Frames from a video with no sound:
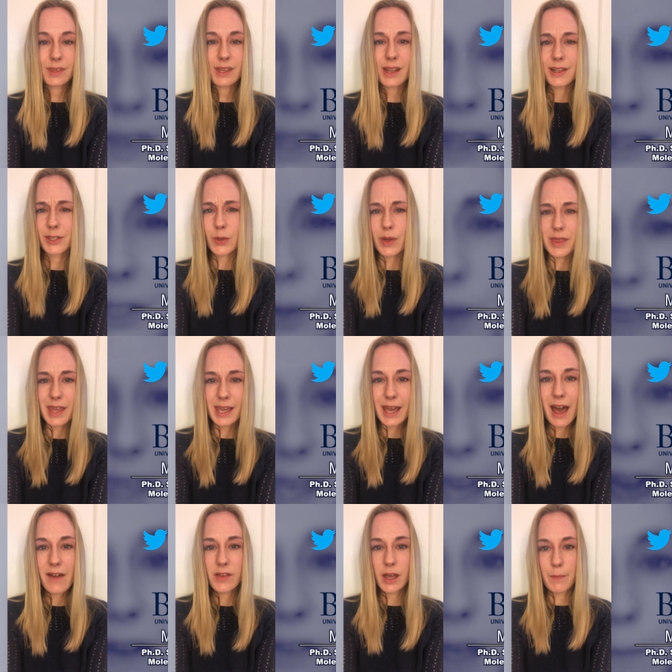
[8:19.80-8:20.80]
And so I think
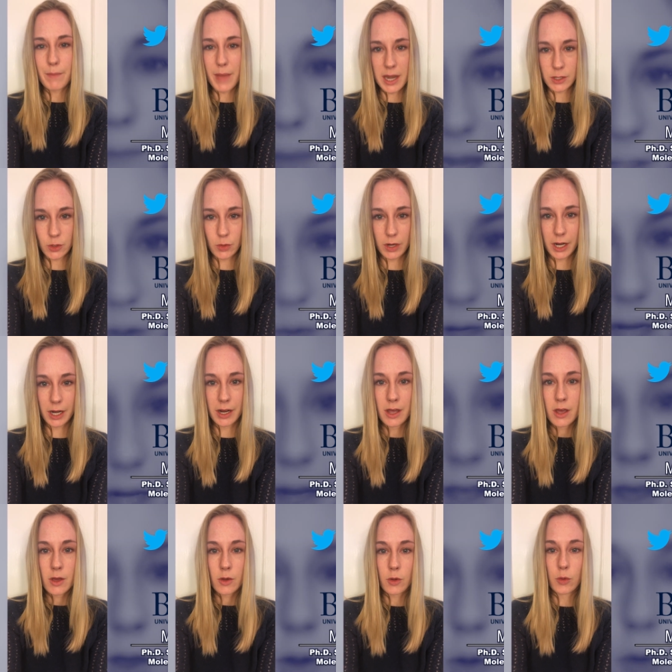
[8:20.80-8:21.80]
having a mentor
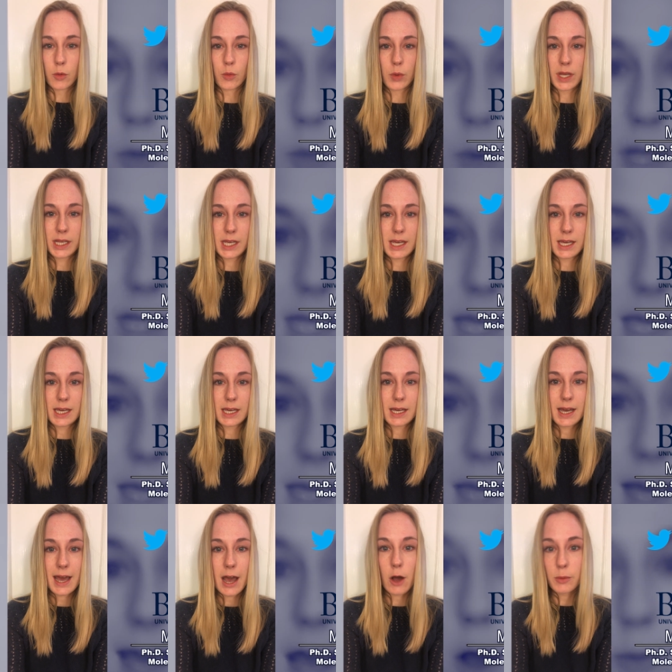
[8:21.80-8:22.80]
who really
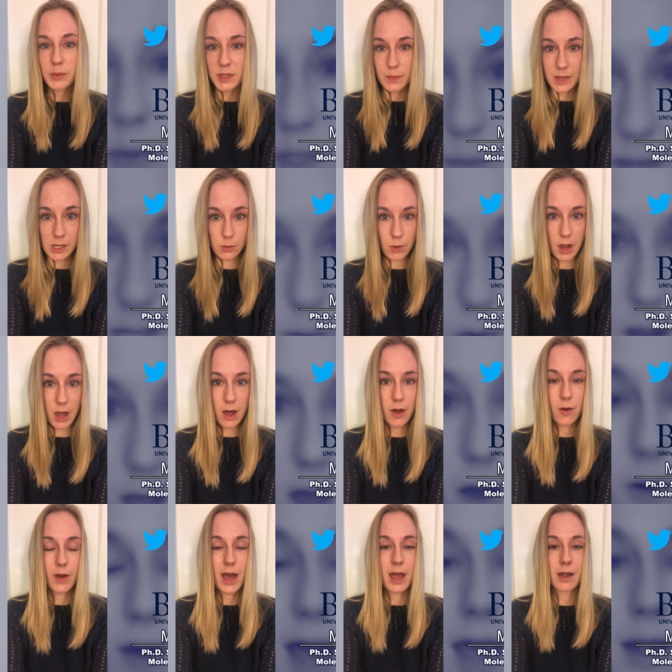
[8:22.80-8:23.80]
helped me
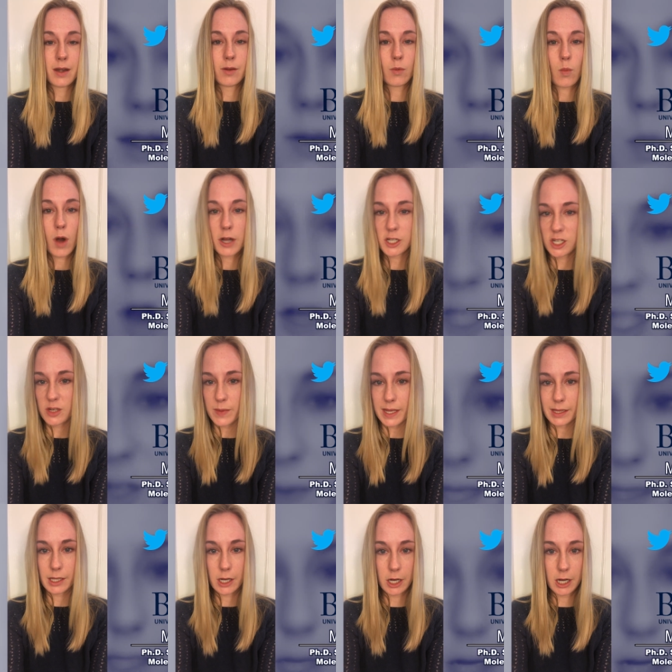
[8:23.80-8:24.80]
grow and watched me
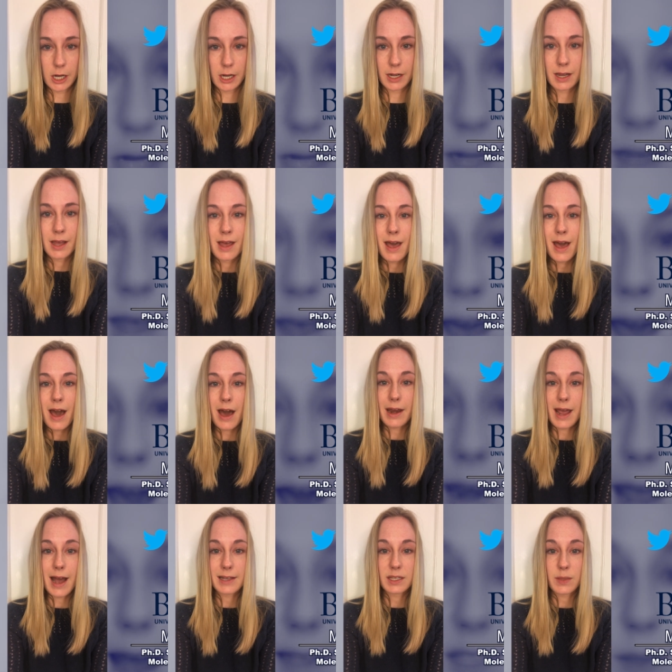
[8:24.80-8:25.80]
learn how to
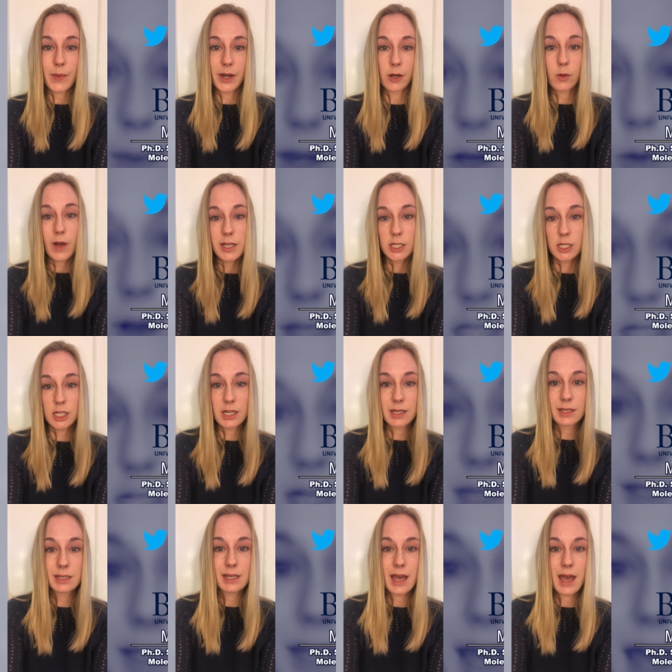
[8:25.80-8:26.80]
ask better
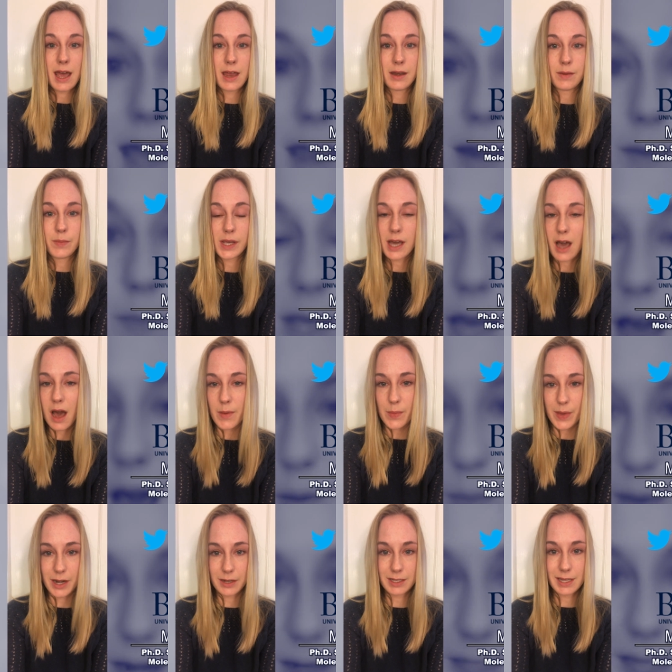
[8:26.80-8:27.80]
questions and become a
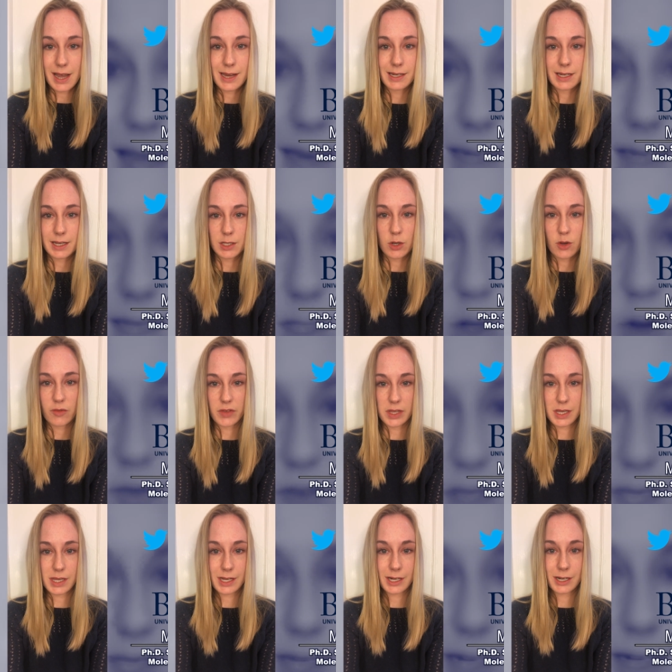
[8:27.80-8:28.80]
better scientist over
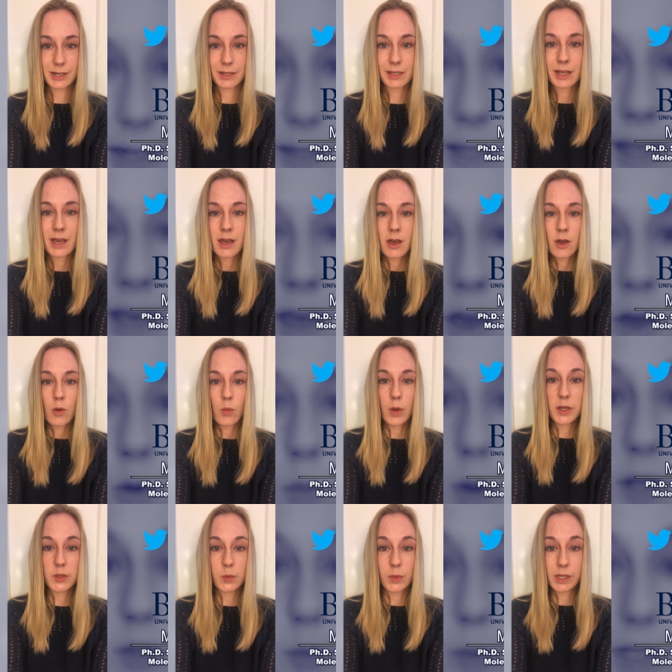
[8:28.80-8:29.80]
the years
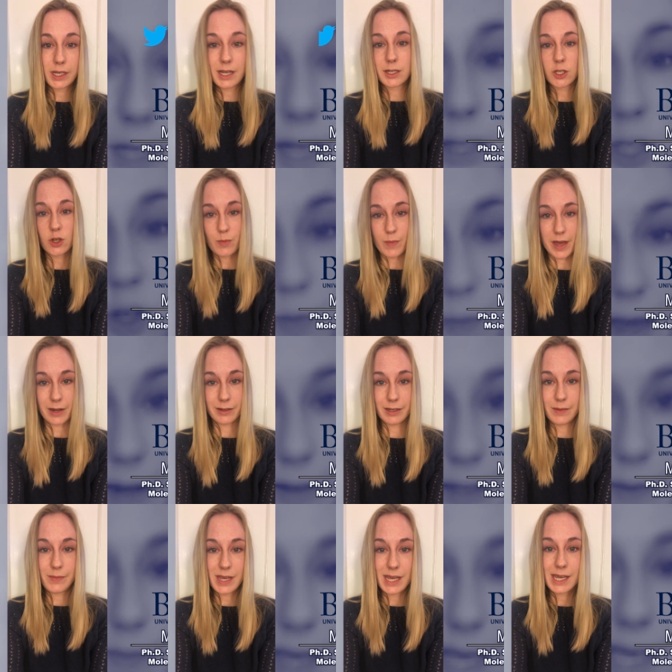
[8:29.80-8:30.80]
was really instrumental
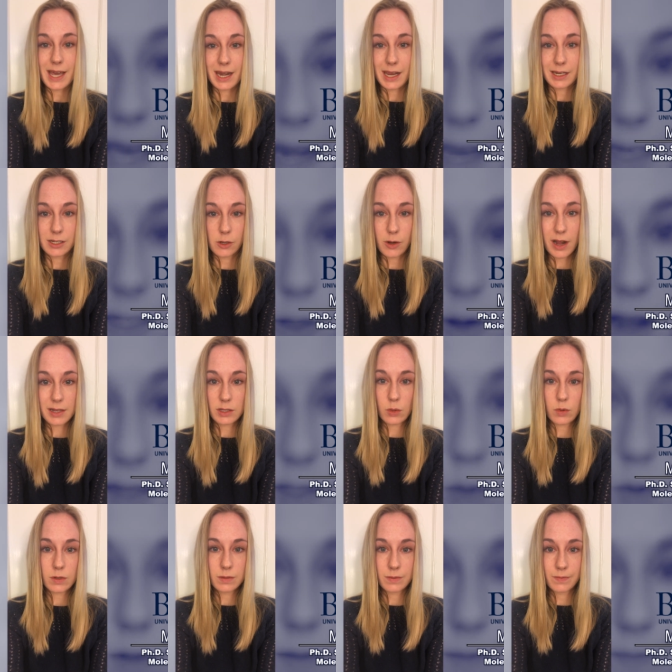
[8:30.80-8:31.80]
in me getting to grad
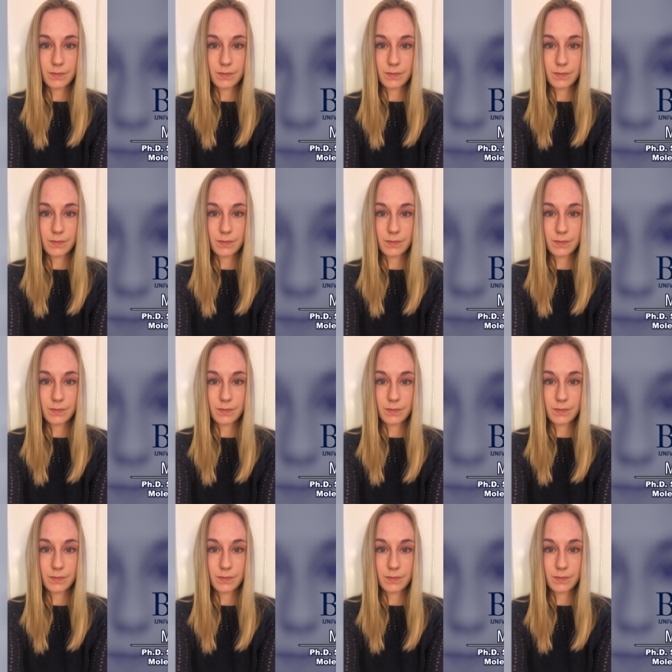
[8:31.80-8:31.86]
school.